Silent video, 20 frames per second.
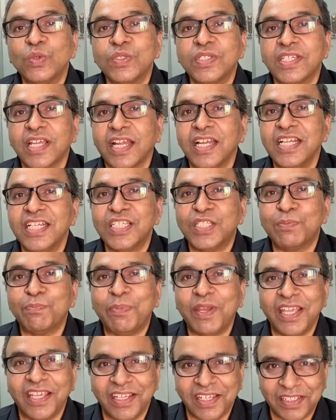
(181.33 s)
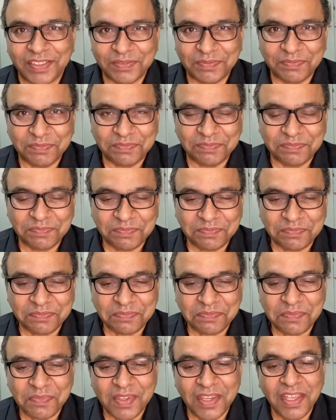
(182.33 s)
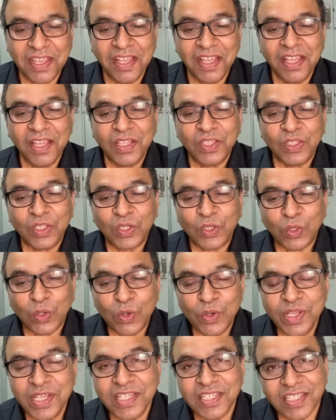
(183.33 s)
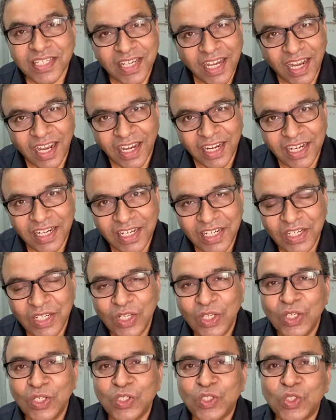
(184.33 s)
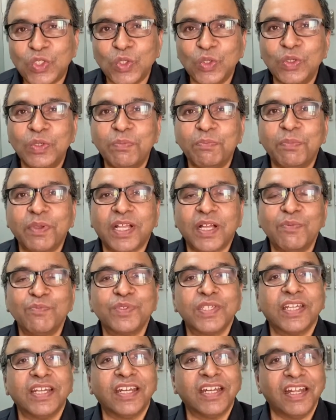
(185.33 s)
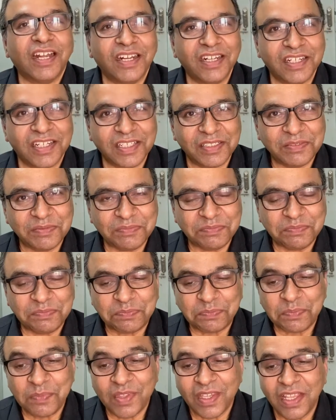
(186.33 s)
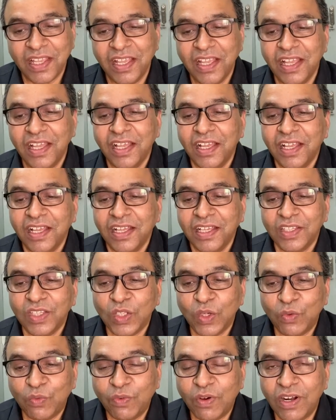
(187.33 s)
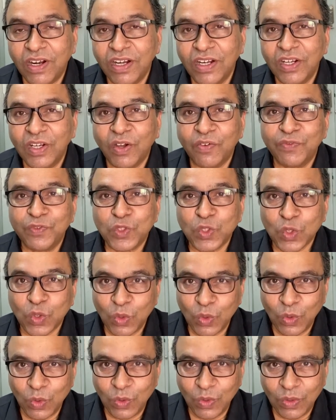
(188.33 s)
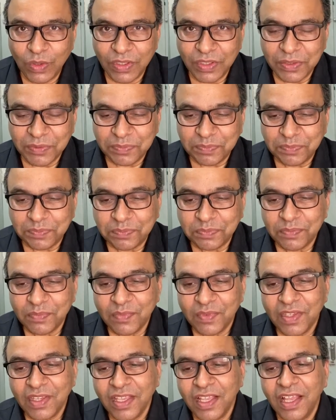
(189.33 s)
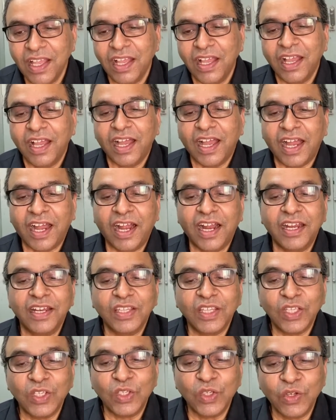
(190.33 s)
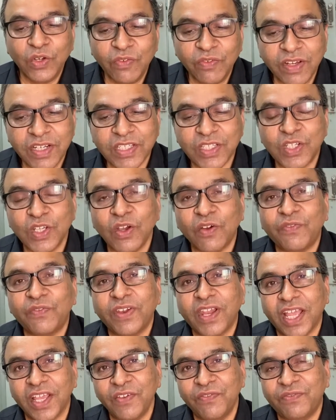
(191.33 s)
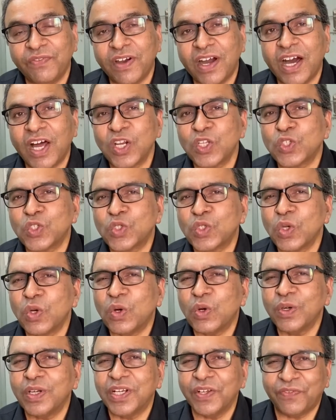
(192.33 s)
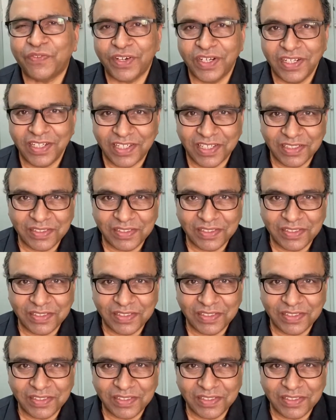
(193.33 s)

child's play. The growing child soon becomes an adult. The world of school and the university of life are so different.